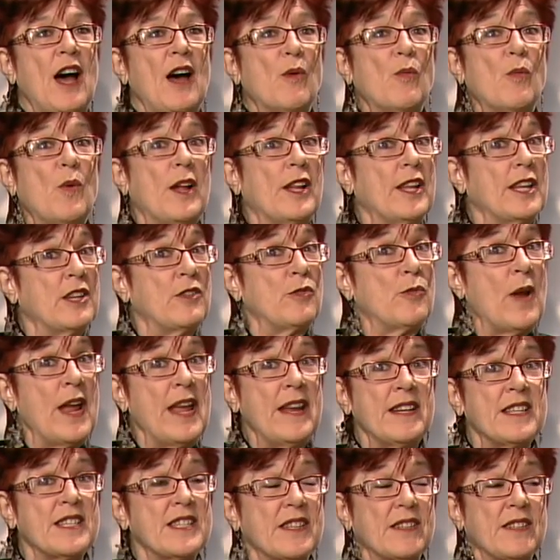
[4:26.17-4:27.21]
Well, it
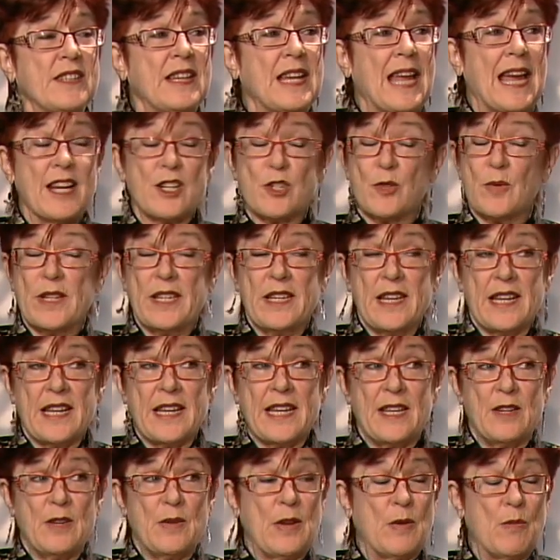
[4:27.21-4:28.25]
ran until actually
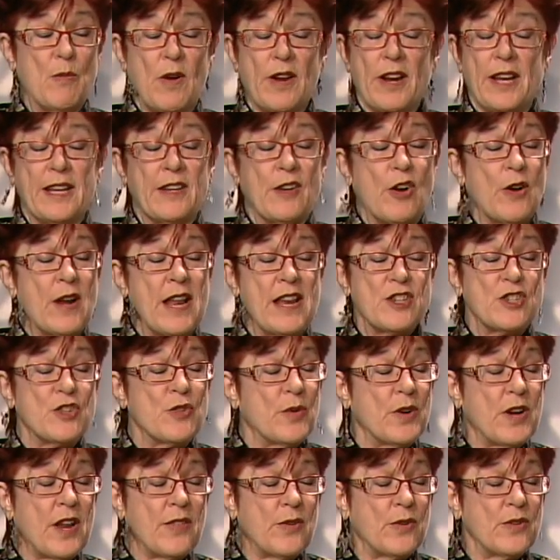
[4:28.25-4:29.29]
in one incarnation or
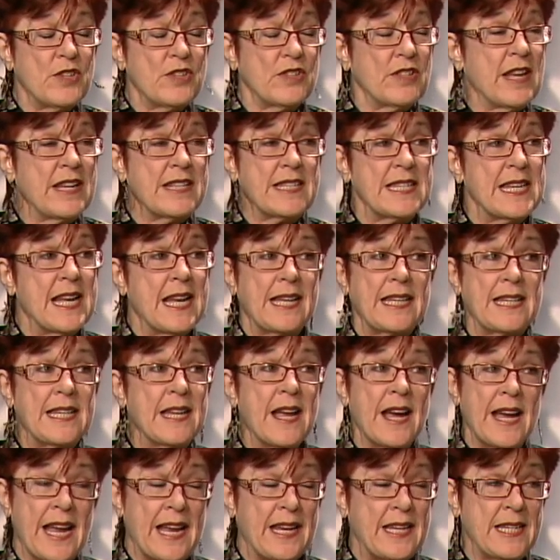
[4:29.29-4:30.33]
another until
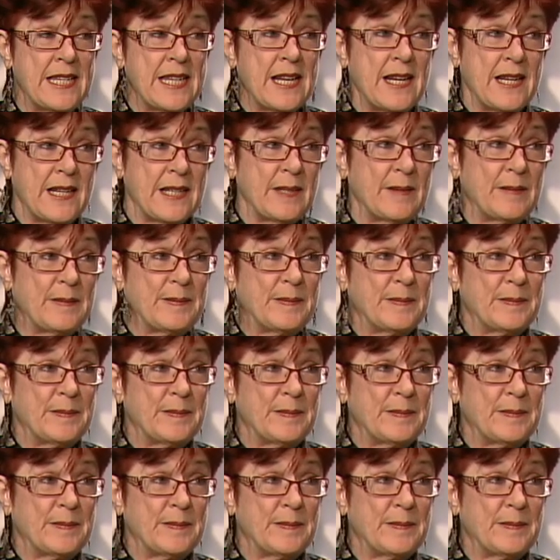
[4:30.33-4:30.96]
1989.